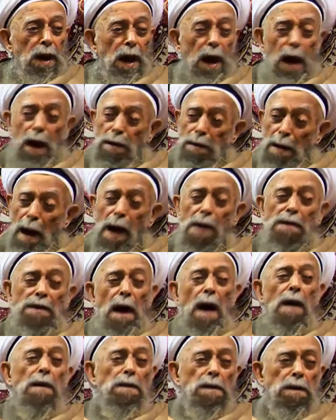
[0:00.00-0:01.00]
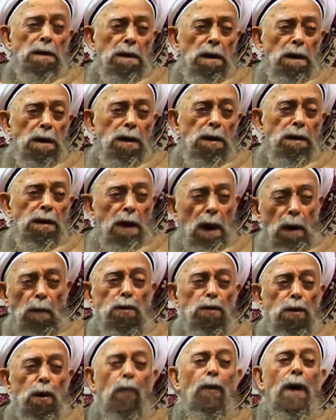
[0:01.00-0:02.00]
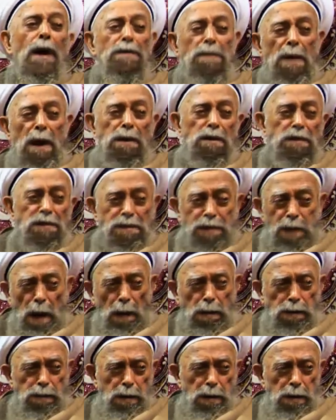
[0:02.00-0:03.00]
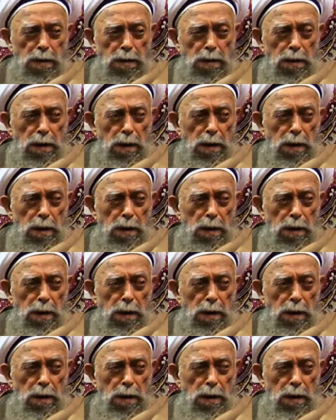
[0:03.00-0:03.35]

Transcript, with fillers: another level of understanding.